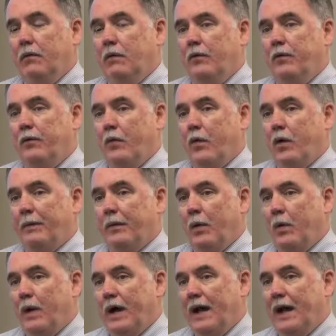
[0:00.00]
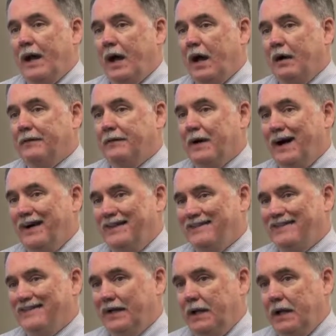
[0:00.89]
form a way of
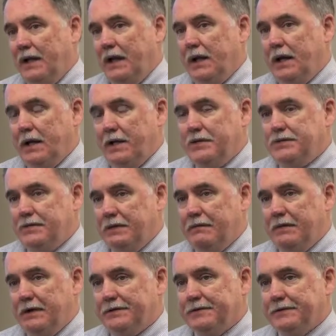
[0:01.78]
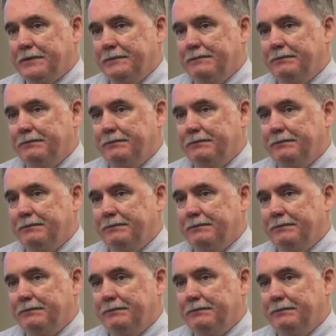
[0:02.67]
isolating country risk